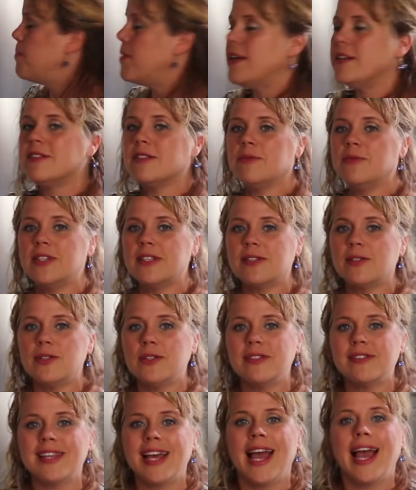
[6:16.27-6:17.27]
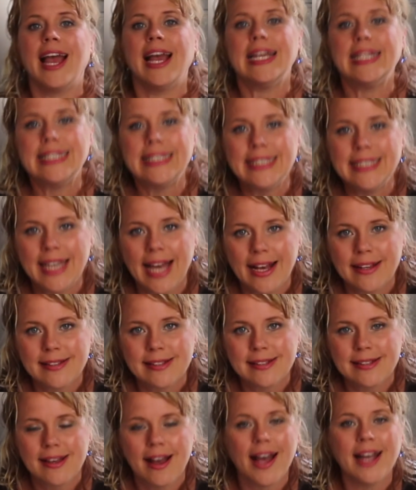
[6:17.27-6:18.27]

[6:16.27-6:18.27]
bells and whistles? Yes,